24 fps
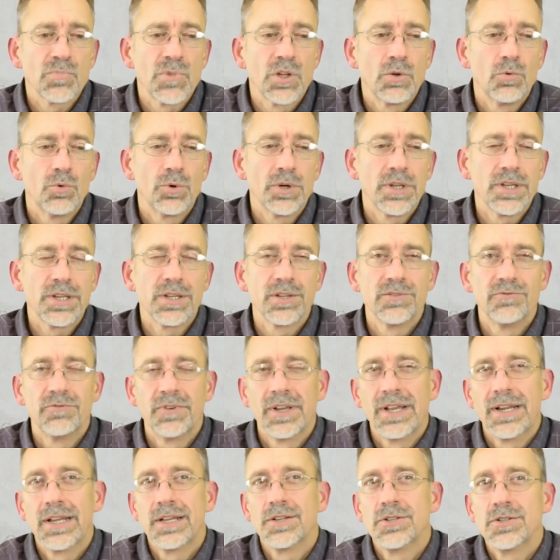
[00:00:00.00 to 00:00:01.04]
One of the
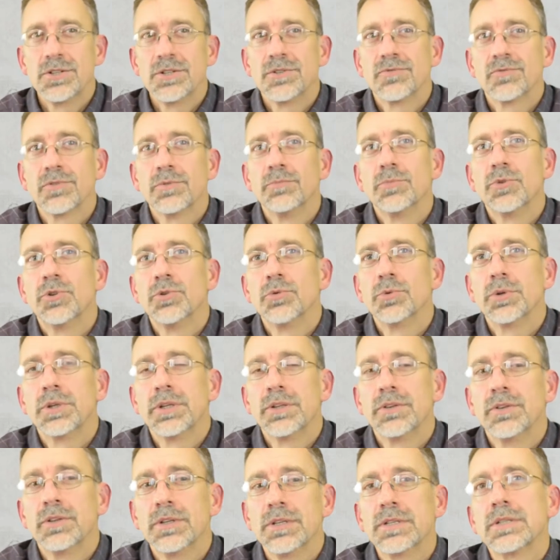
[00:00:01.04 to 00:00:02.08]
advantages from
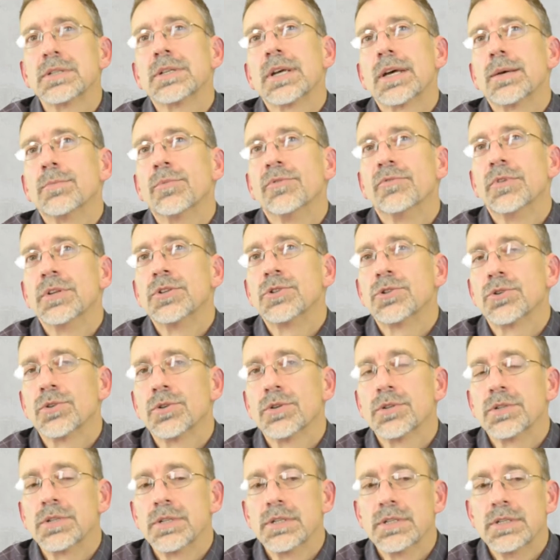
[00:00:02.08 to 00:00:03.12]
doing this type of
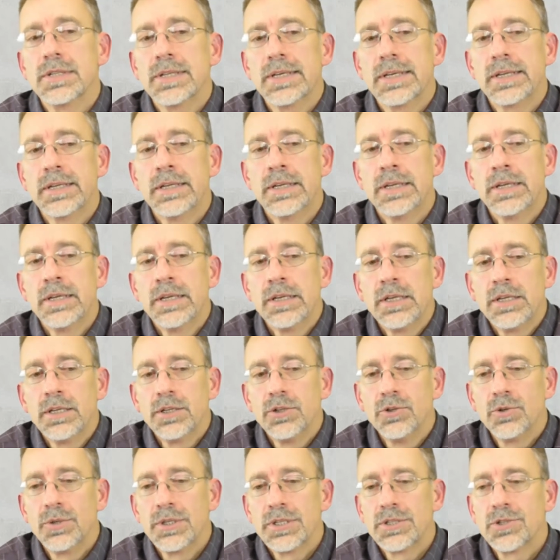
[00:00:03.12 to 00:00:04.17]
insurance is that
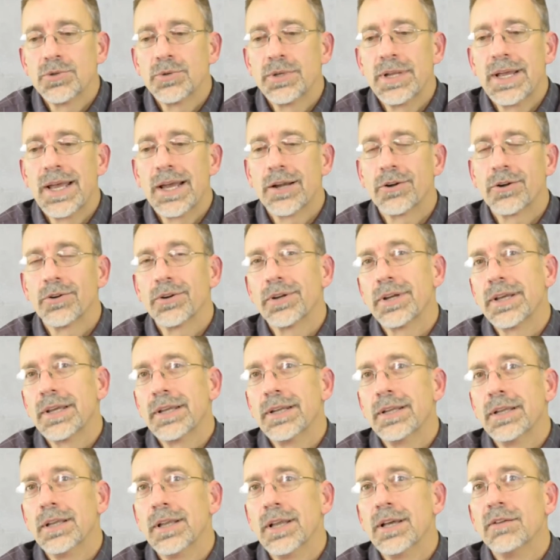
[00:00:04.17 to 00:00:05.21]
you get to an
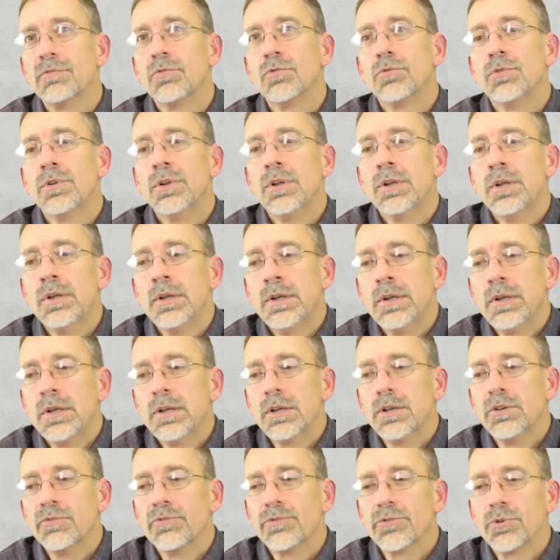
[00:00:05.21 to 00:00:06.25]
aggregate level
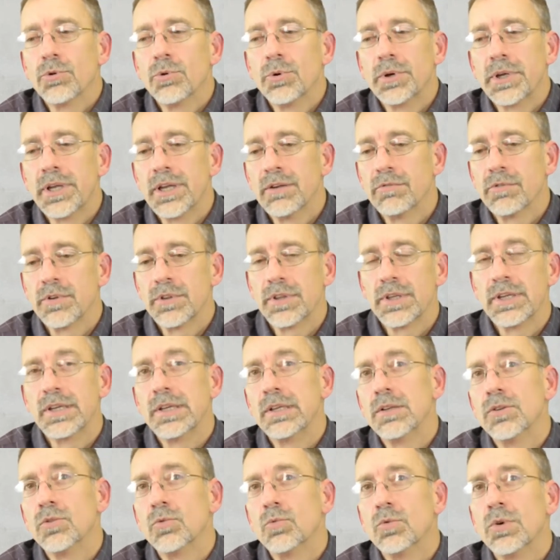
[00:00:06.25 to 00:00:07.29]
of throwing everything
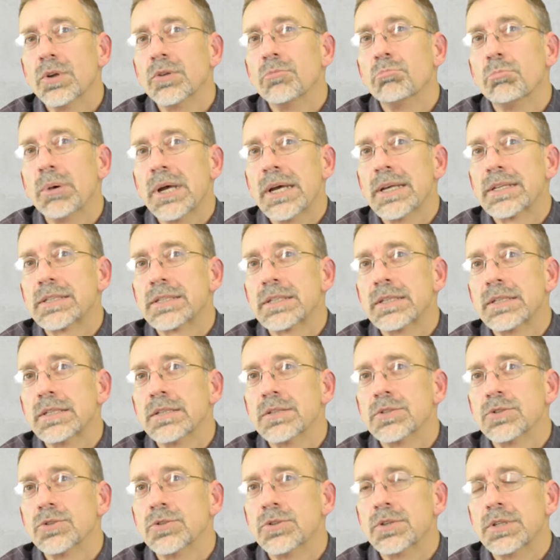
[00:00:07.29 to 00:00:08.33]
into one basket, and
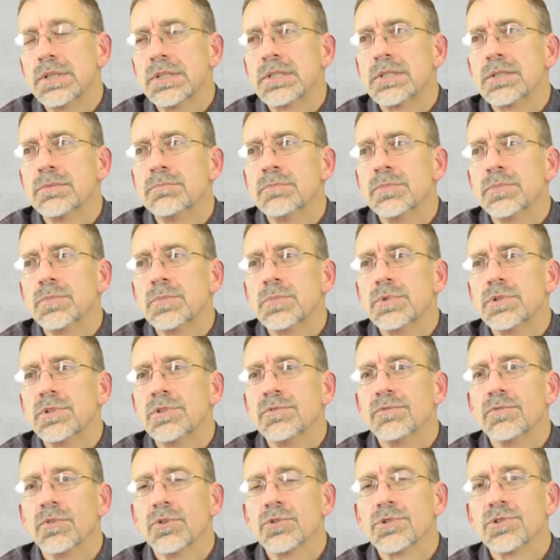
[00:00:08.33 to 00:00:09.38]
so you get some
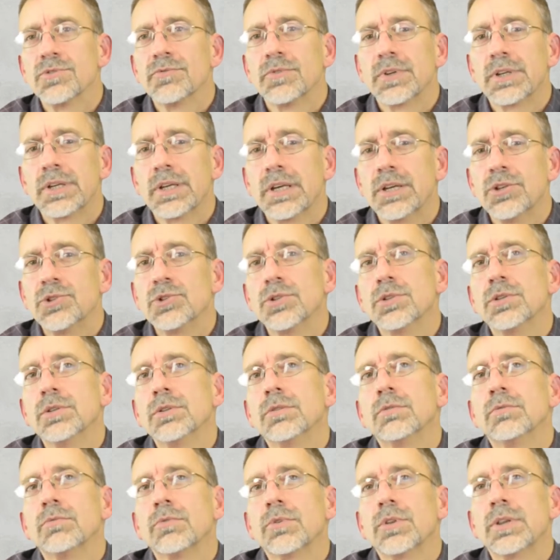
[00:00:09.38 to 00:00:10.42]
diversification
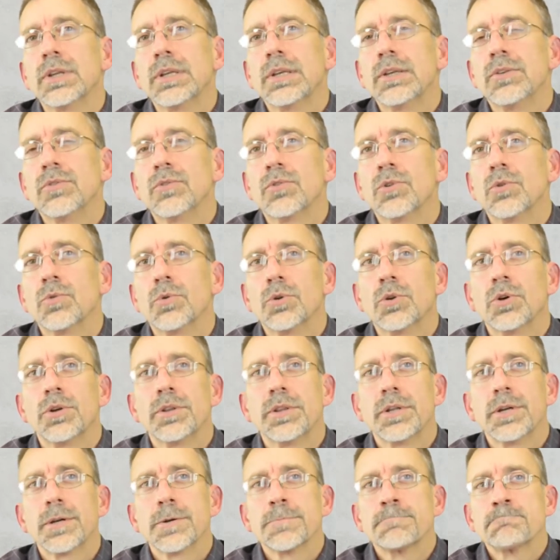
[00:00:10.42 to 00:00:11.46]
things going on
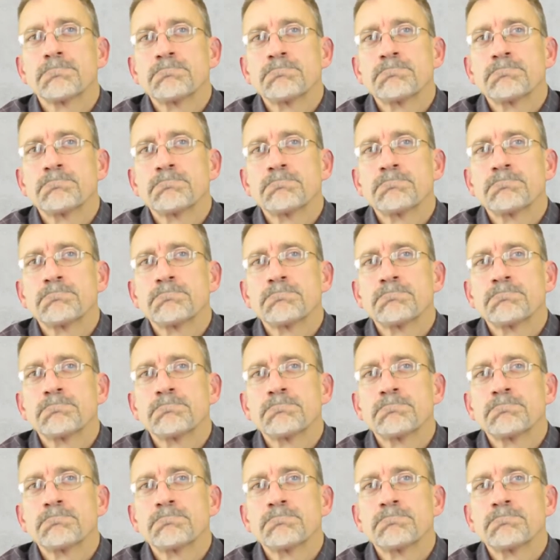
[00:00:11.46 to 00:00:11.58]
there.